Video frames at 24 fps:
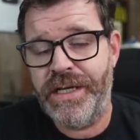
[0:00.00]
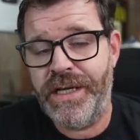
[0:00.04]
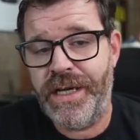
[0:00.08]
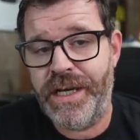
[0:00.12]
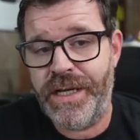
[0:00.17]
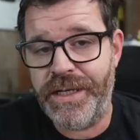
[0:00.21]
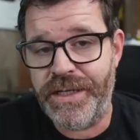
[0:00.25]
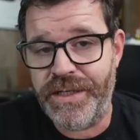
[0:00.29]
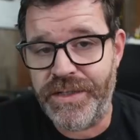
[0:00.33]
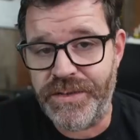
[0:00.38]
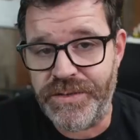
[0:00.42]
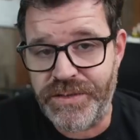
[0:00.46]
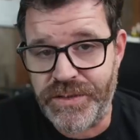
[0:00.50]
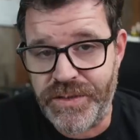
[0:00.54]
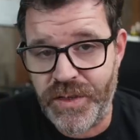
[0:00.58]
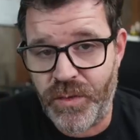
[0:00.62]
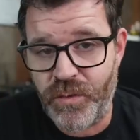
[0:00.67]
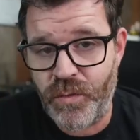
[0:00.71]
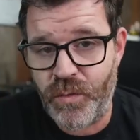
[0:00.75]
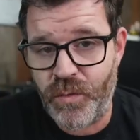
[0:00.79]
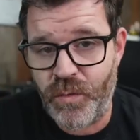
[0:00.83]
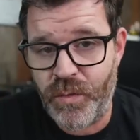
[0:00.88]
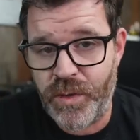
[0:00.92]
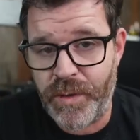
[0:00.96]
and you
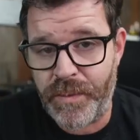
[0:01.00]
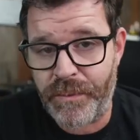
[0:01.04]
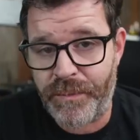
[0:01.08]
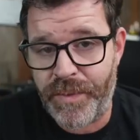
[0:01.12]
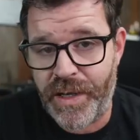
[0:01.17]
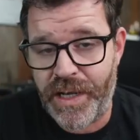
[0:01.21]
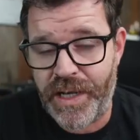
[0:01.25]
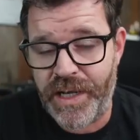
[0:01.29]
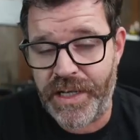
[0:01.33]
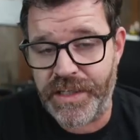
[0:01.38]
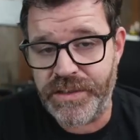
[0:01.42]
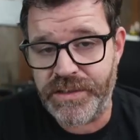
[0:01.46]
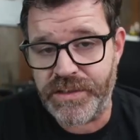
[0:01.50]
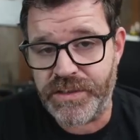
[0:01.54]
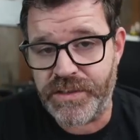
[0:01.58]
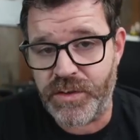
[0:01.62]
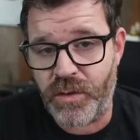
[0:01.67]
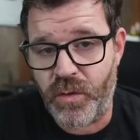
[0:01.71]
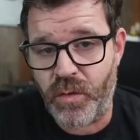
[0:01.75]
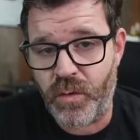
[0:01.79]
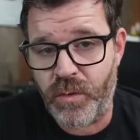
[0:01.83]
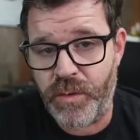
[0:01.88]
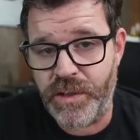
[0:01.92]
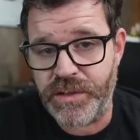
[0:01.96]
don't want to buy just
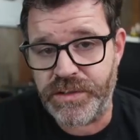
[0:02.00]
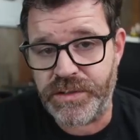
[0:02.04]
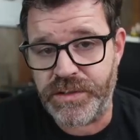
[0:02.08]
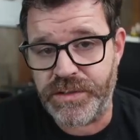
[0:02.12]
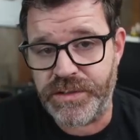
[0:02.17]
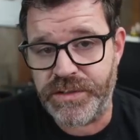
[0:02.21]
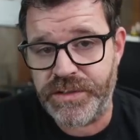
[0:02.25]
a whole bunch of